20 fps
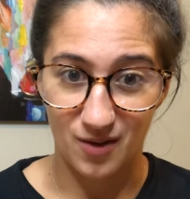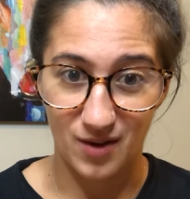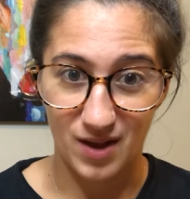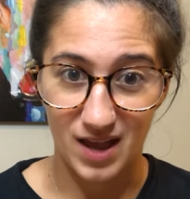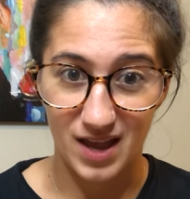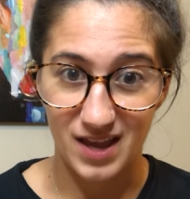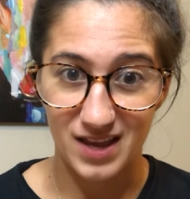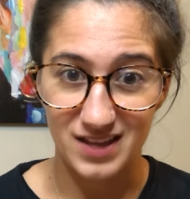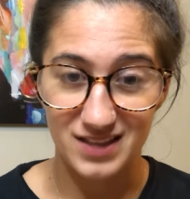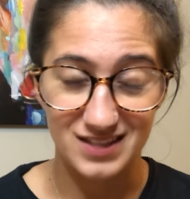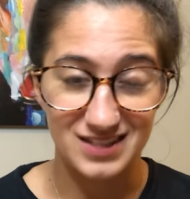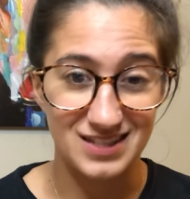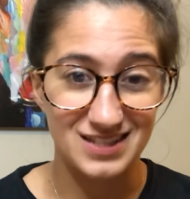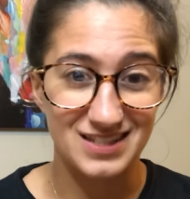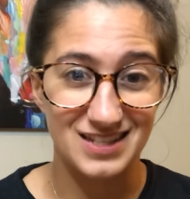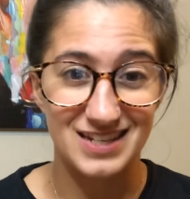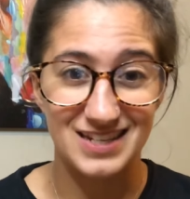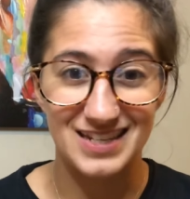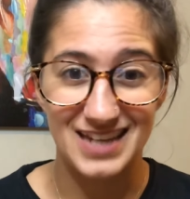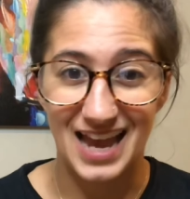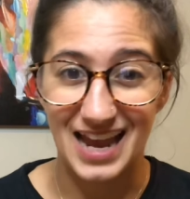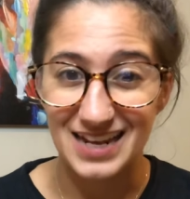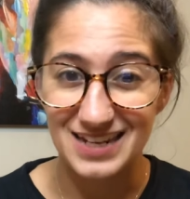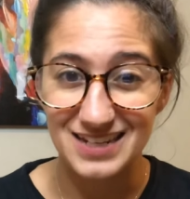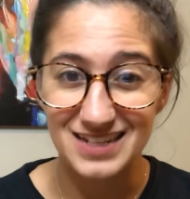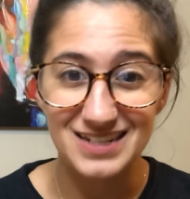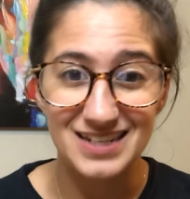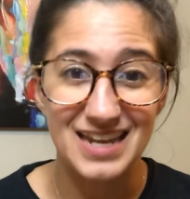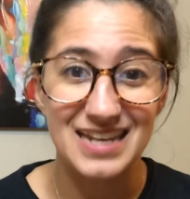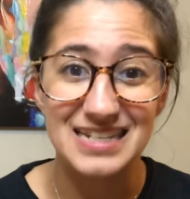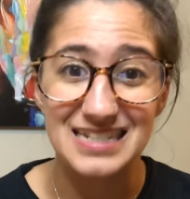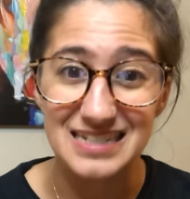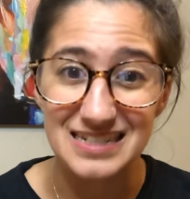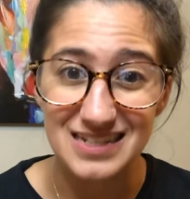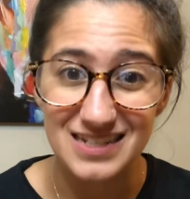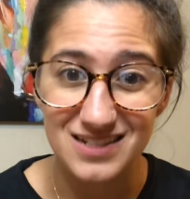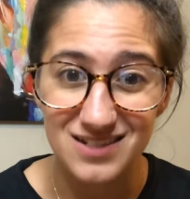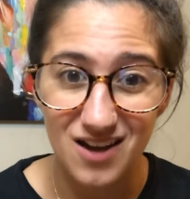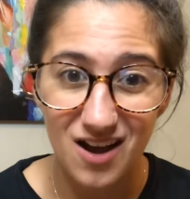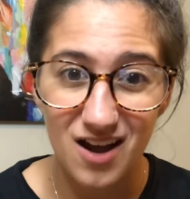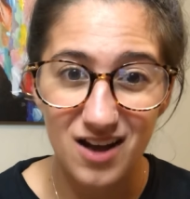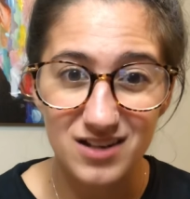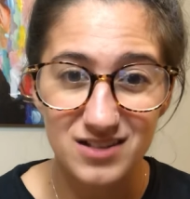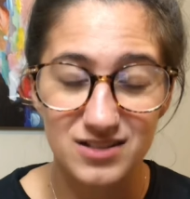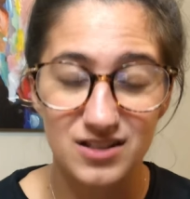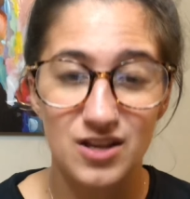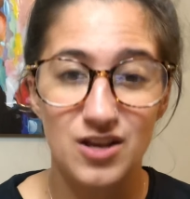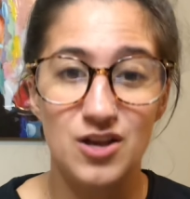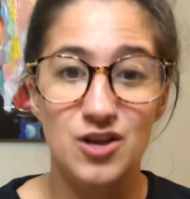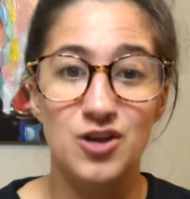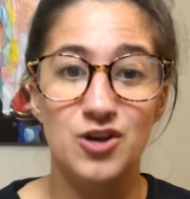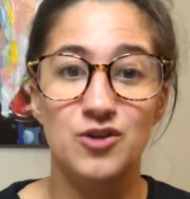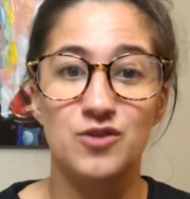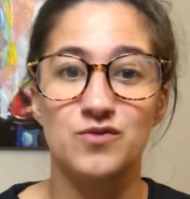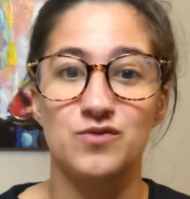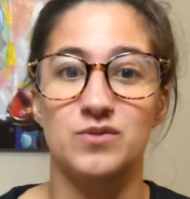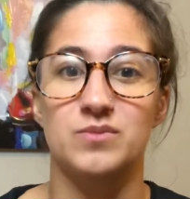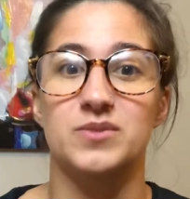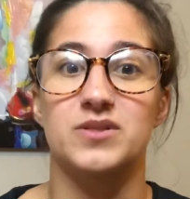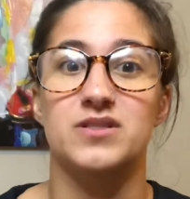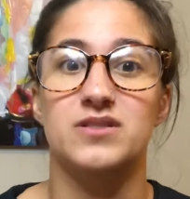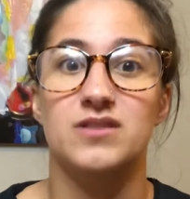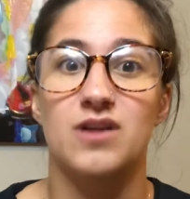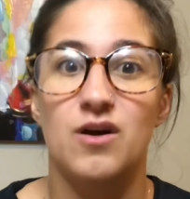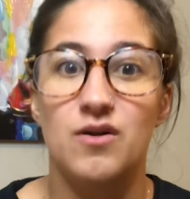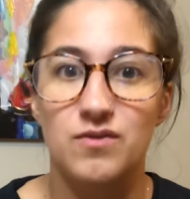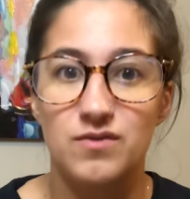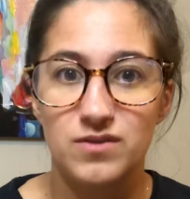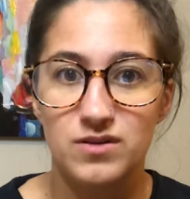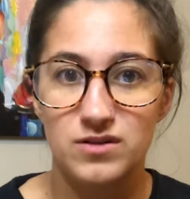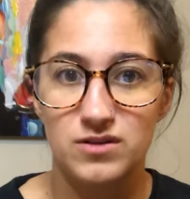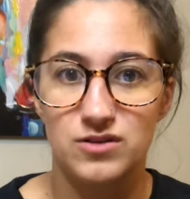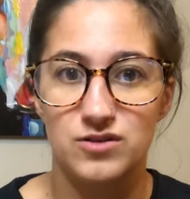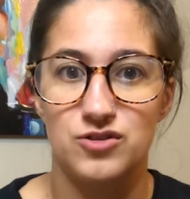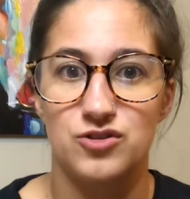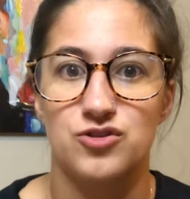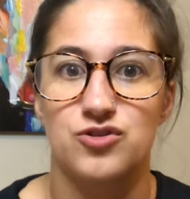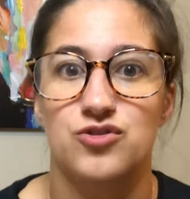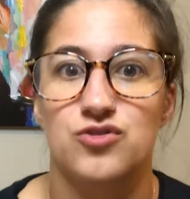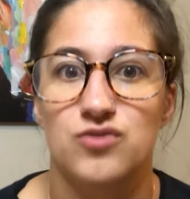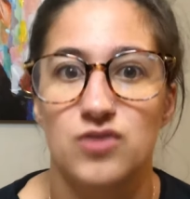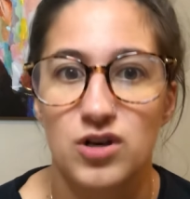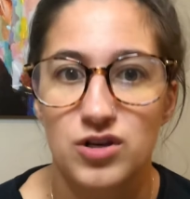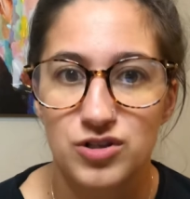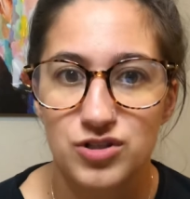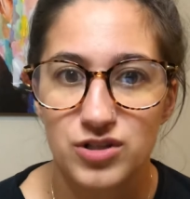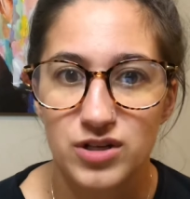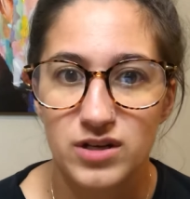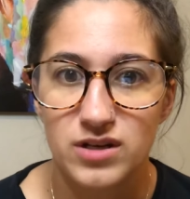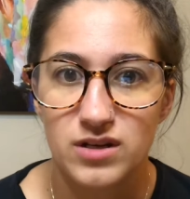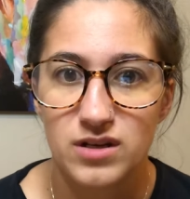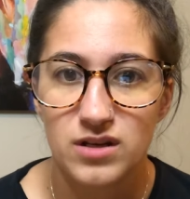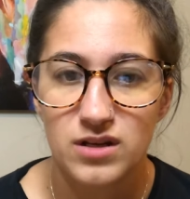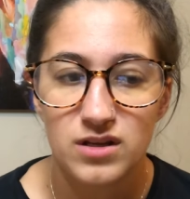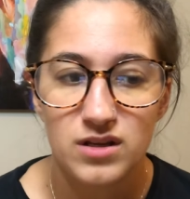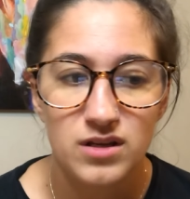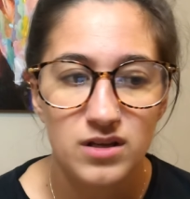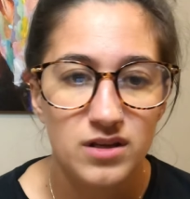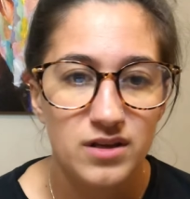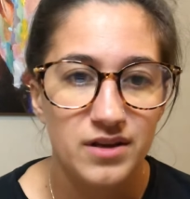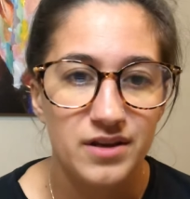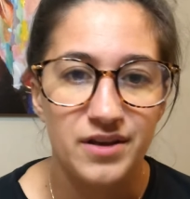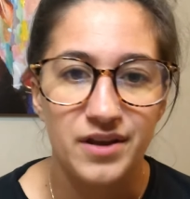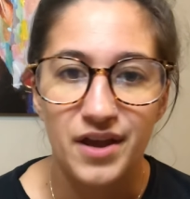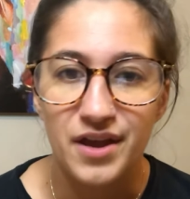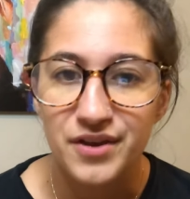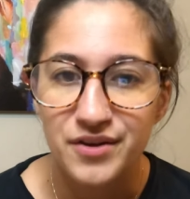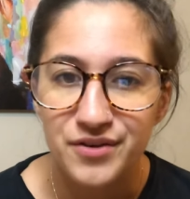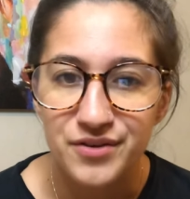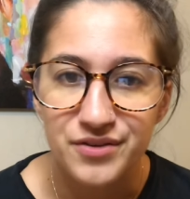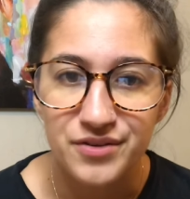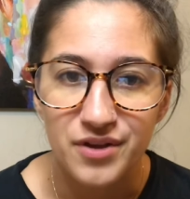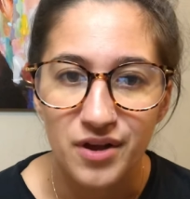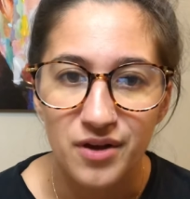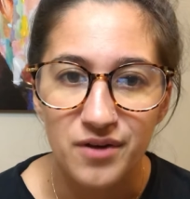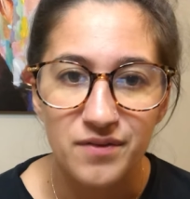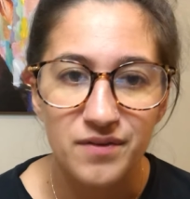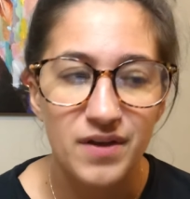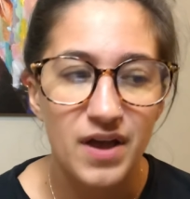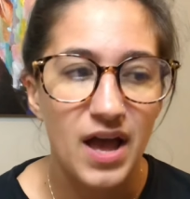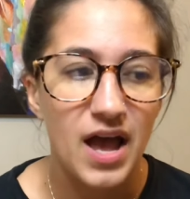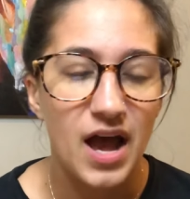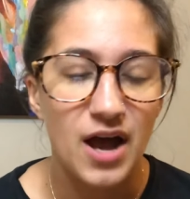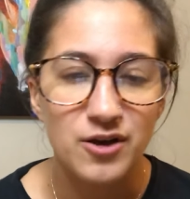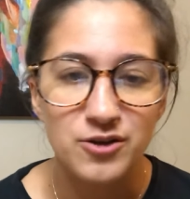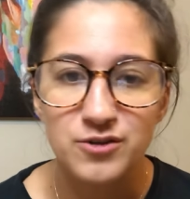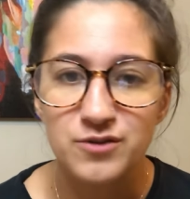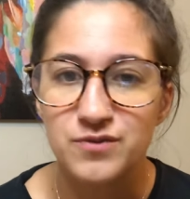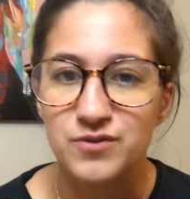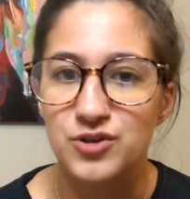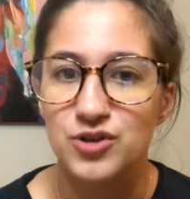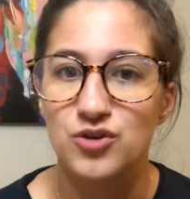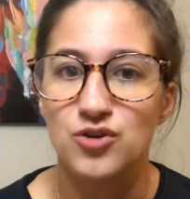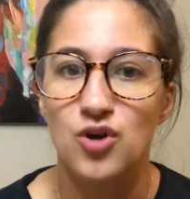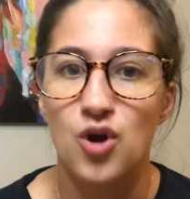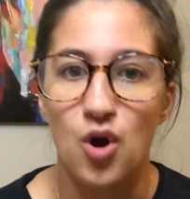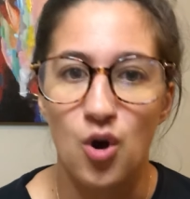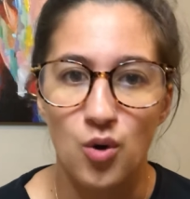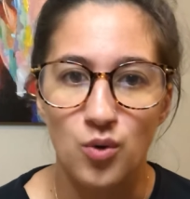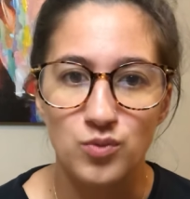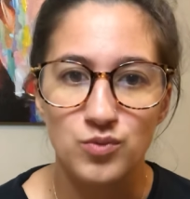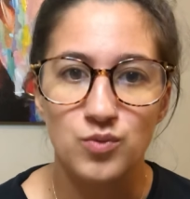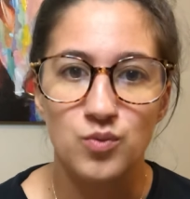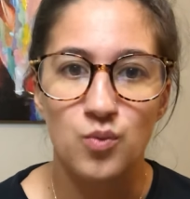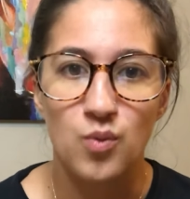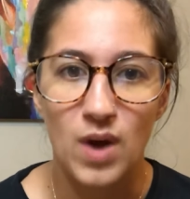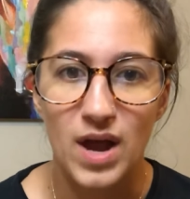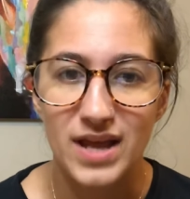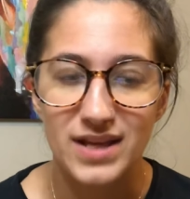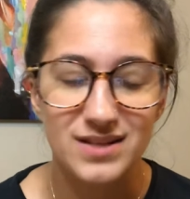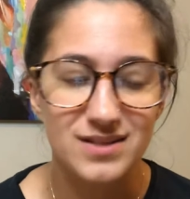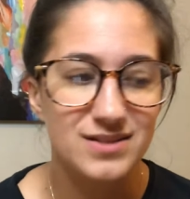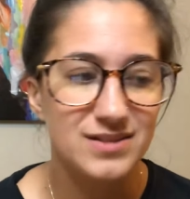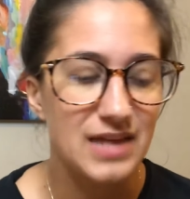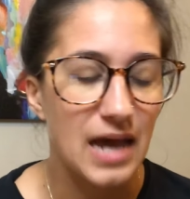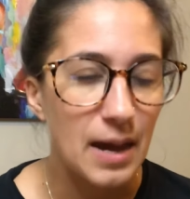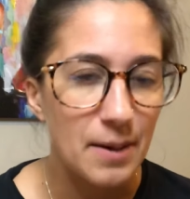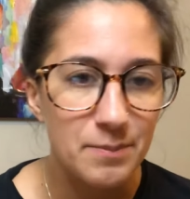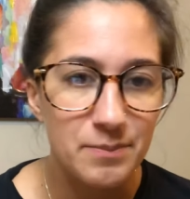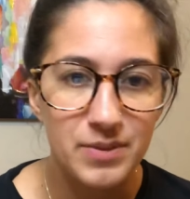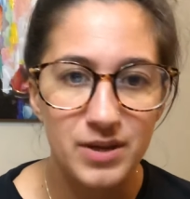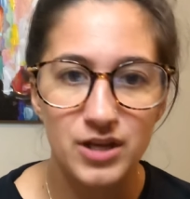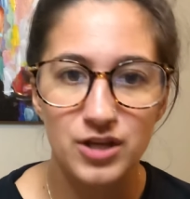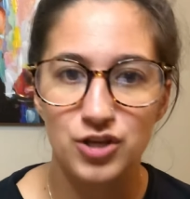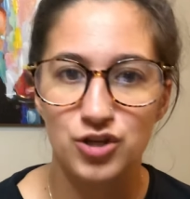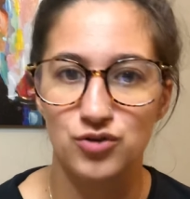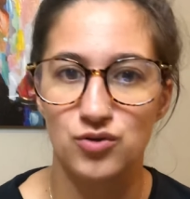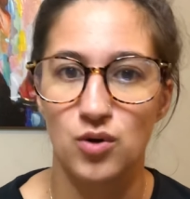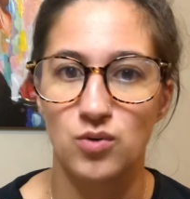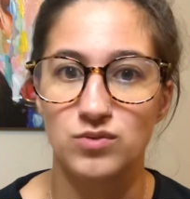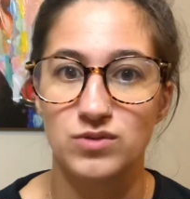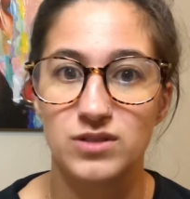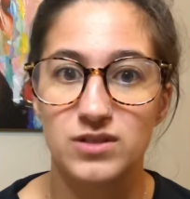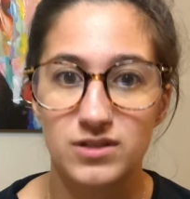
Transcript: Okay, this is a 90 day detox from self destruction. Get yourself out of your own way. Stop being your own